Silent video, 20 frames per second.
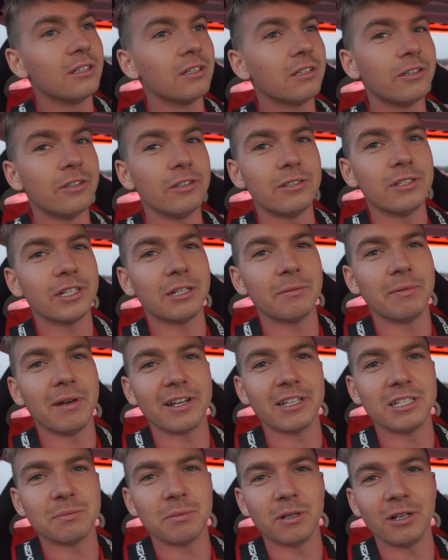queues to get a
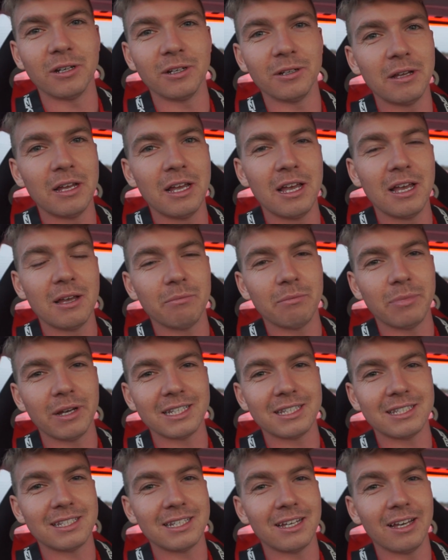parking spot.
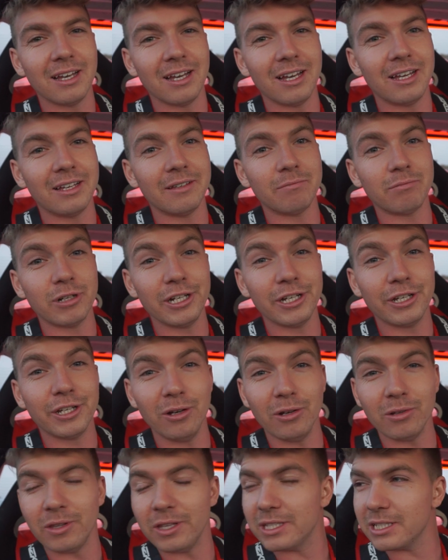But uh, pretty
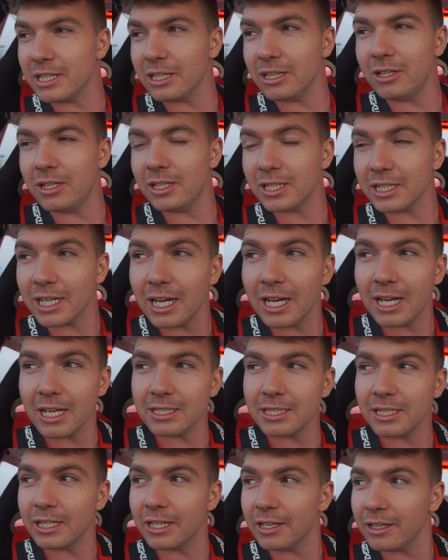cool, there's a lot of
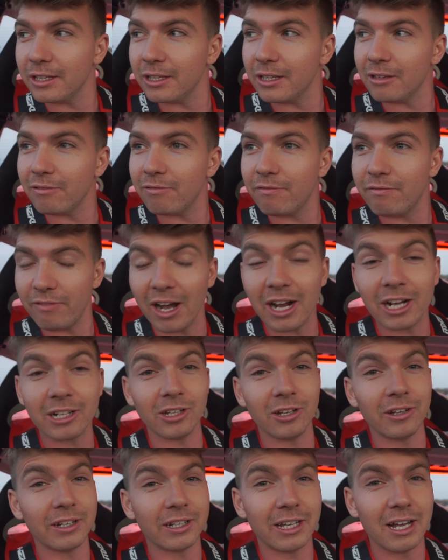cars here, a
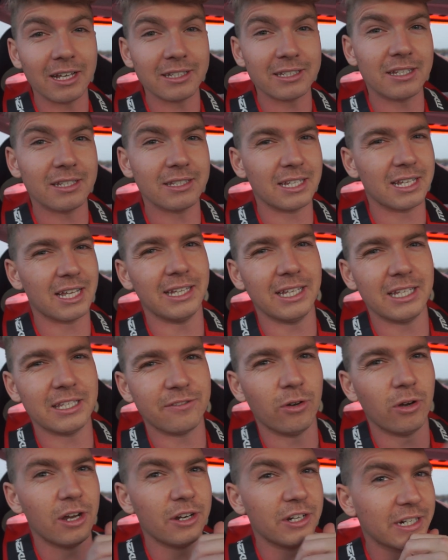fuckload of cars. I think there's like at
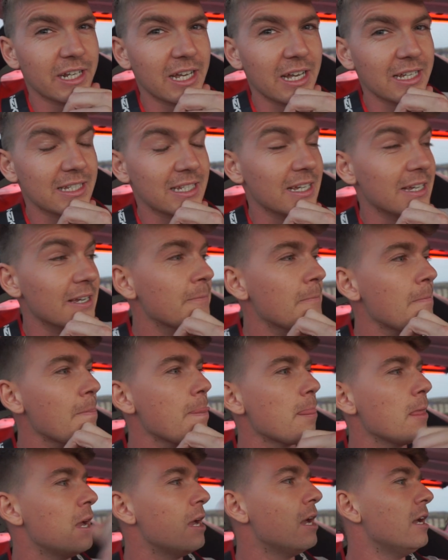least 400 cars here.
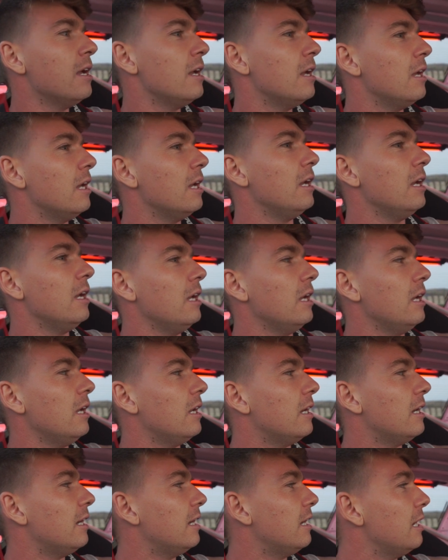
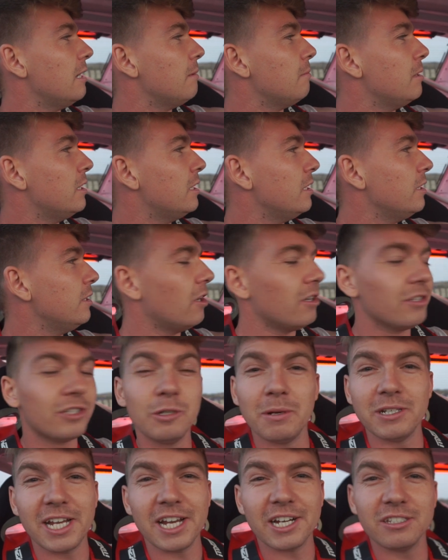Um, not
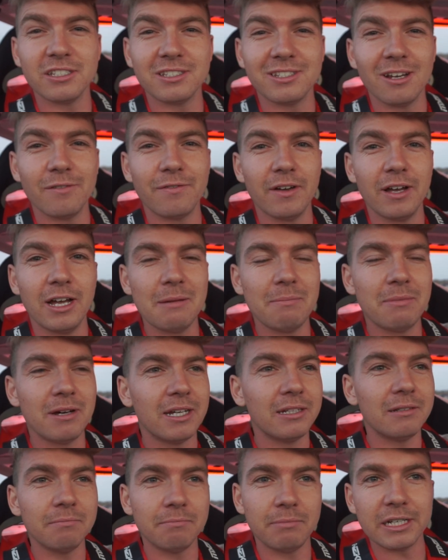too much action so far,
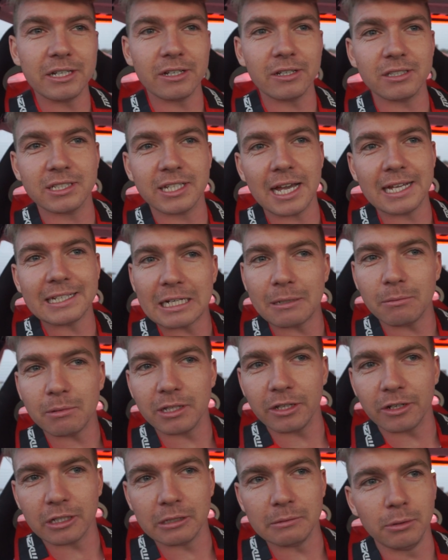but been good to catch up with
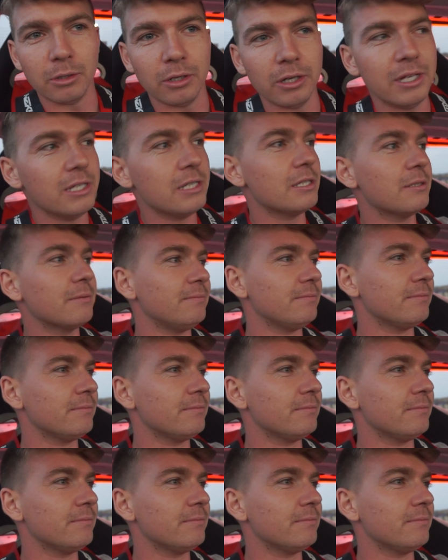a lot of the boys.